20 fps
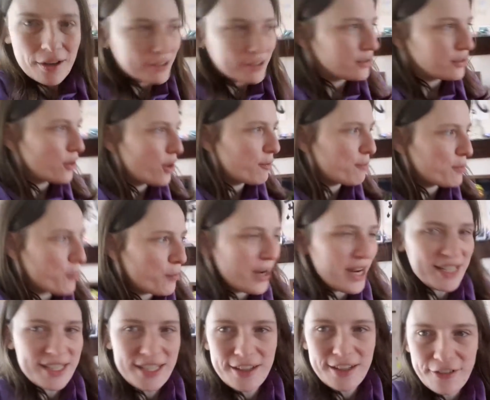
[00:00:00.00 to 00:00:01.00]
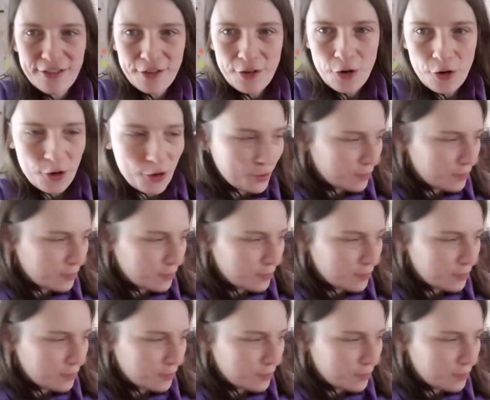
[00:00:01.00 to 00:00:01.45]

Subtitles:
So I've been waiting for